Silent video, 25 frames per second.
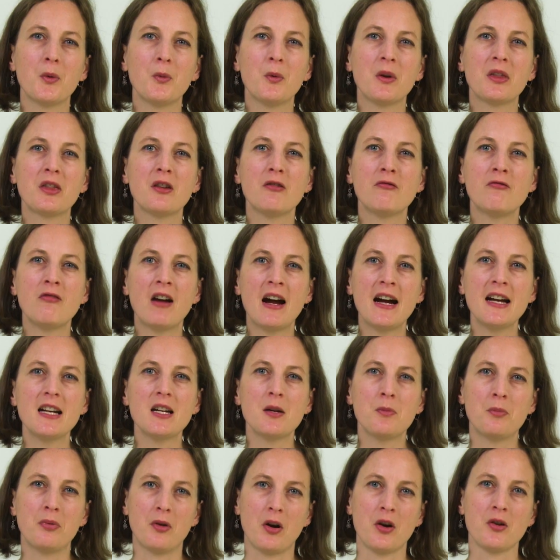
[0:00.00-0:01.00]
With the right
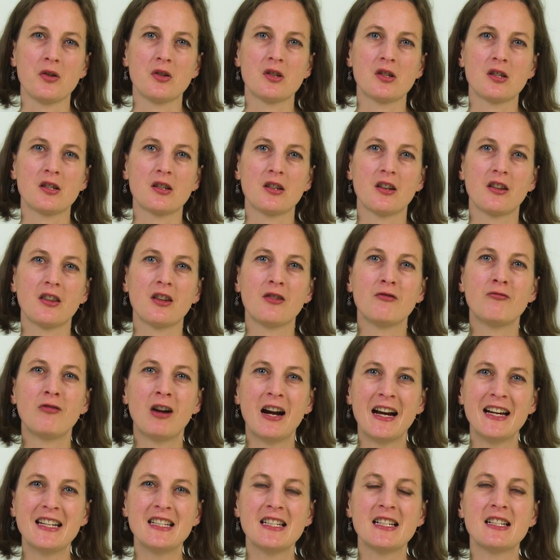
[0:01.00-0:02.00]
approach, the
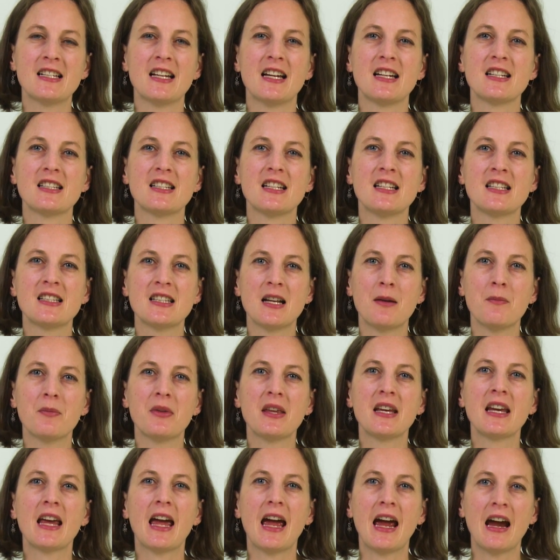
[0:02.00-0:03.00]
writing test is
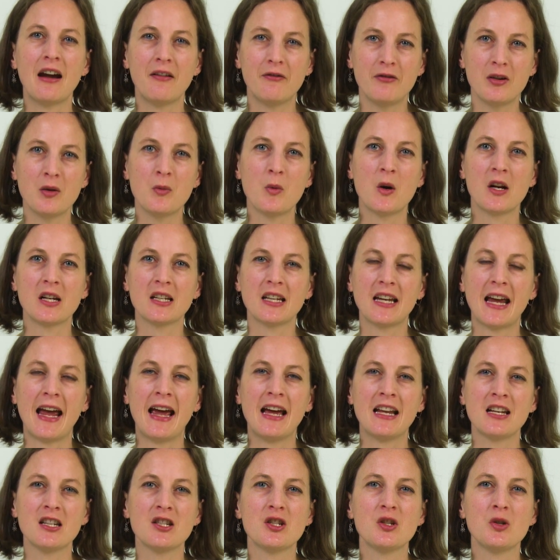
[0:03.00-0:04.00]
something everyone
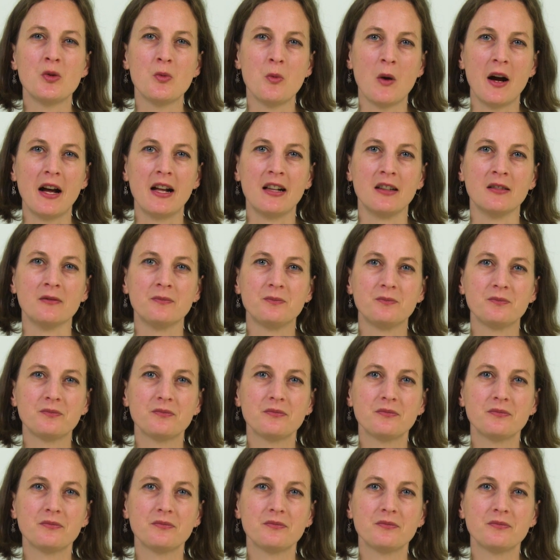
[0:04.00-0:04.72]
can do well.